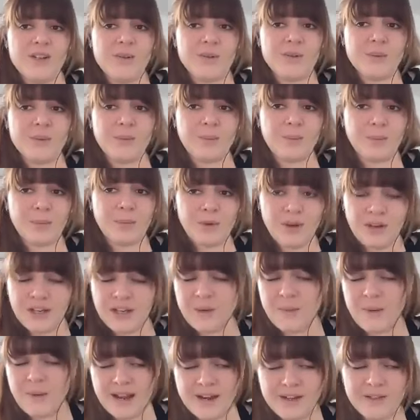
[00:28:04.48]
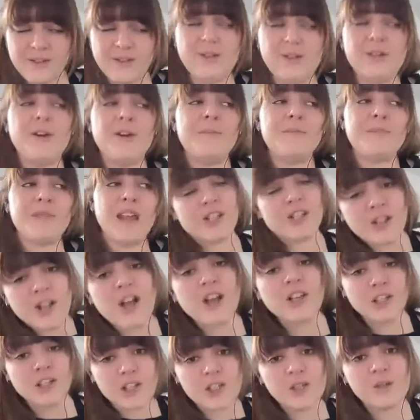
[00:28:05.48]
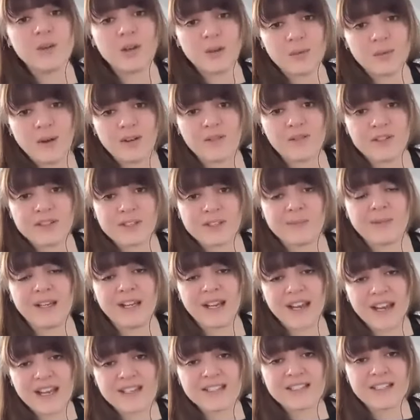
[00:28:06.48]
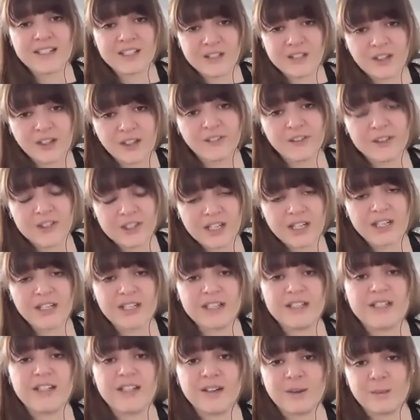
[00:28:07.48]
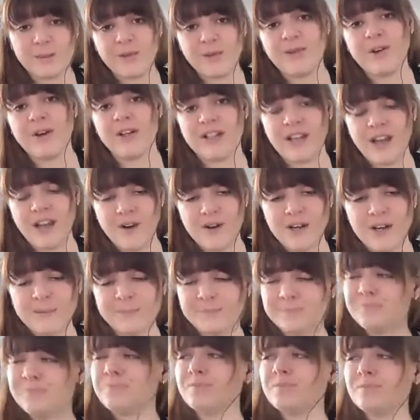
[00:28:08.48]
She was pretty wackadoodle, and she lost to a Run for Something candidate, Jennifer Jenkins, down in Brevard County.